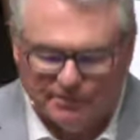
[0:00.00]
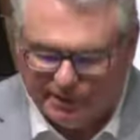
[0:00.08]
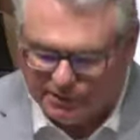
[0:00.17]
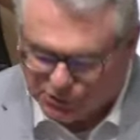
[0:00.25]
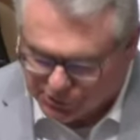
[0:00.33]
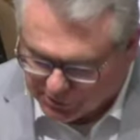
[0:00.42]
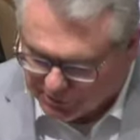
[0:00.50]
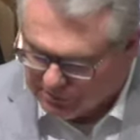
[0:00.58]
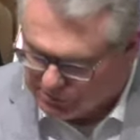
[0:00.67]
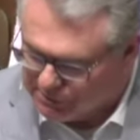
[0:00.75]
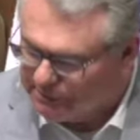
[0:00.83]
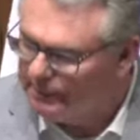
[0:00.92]
of our
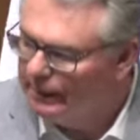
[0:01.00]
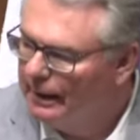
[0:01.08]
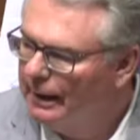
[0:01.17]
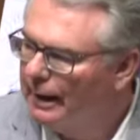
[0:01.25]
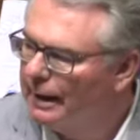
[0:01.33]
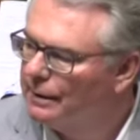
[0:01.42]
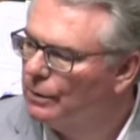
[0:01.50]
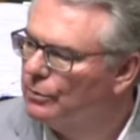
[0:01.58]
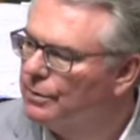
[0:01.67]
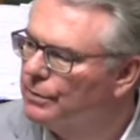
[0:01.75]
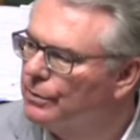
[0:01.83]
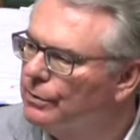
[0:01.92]
church, and I know
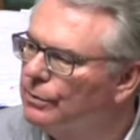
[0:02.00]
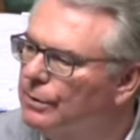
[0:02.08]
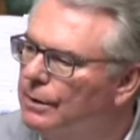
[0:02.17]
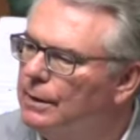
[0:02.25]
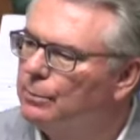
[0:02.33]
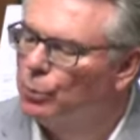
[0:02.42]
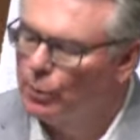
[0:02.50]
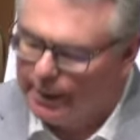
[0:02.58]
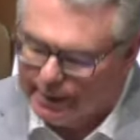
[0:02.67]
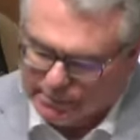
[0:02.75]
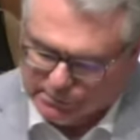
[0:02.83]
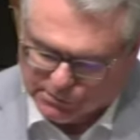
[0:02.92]
that your
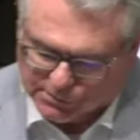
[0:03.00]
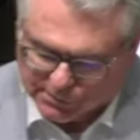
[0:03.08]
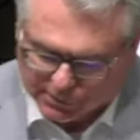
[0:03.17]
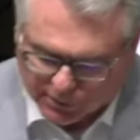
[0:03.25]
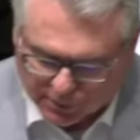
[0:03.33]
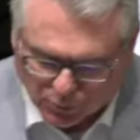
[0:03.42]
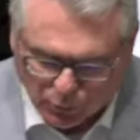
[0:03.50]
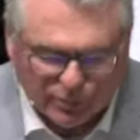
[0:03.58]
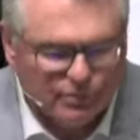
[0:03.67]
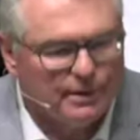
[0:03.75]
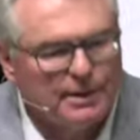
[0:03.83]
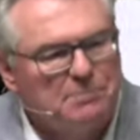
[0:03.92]
prayers go
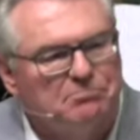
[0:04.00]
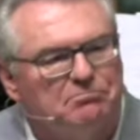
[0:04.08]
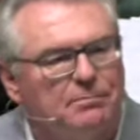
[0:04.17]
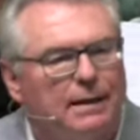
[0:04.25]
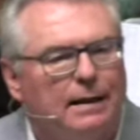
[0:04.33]
with them.